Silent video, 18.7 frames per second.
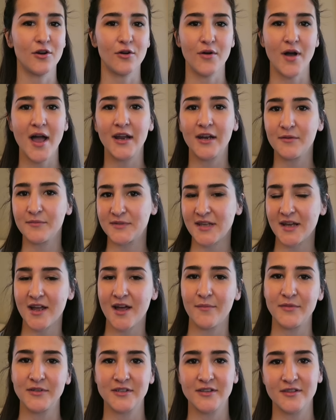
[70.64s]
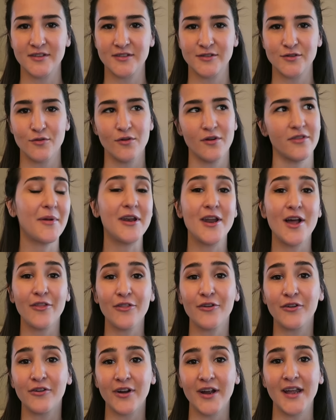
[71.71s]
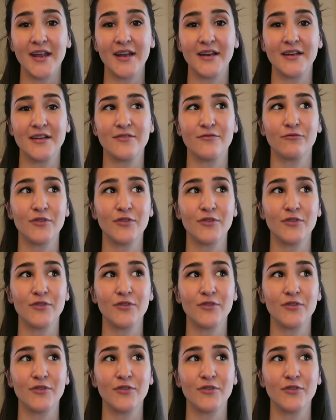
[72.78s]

you know, items that come into the store. Another great